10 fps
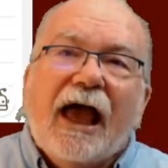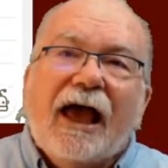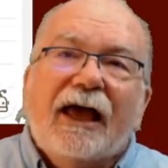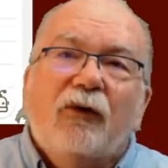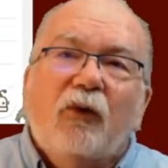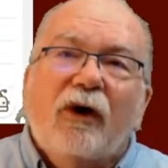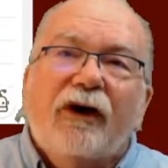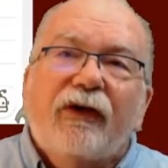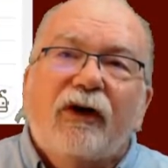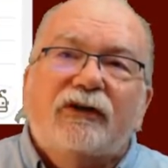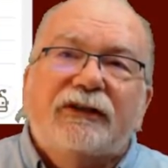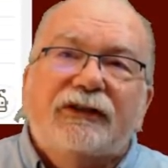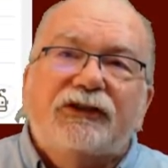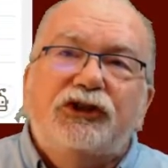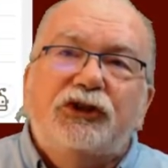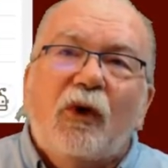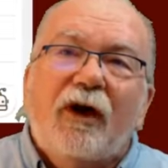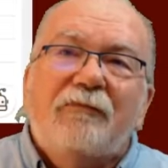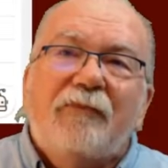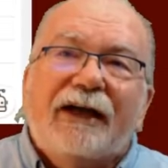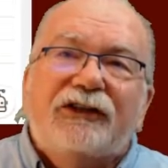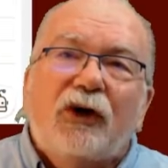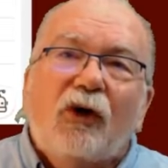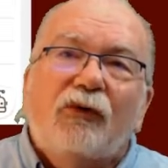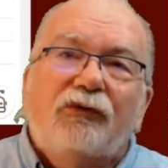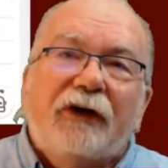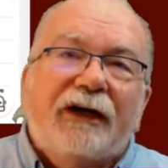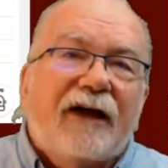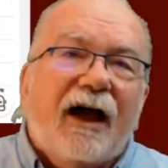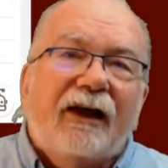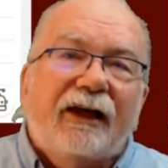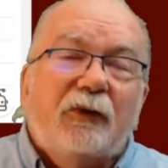and one of those is join by toll-free dialing,